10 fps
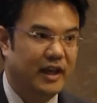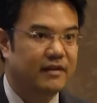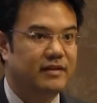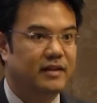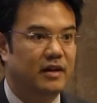
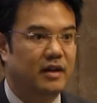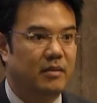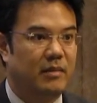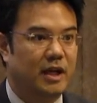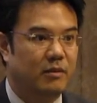guests
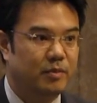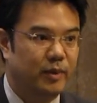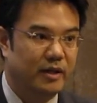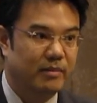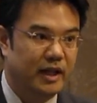my name is
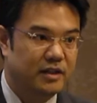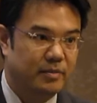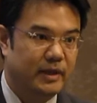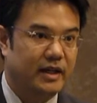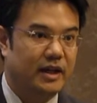Prin
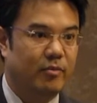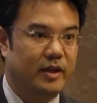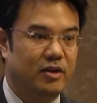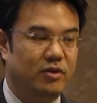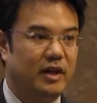Panichapak I'll
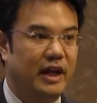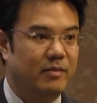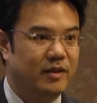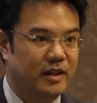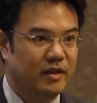be your
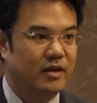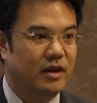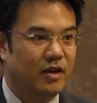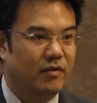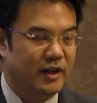MC
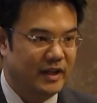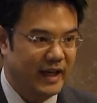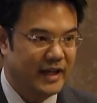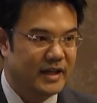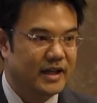for the
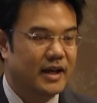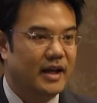day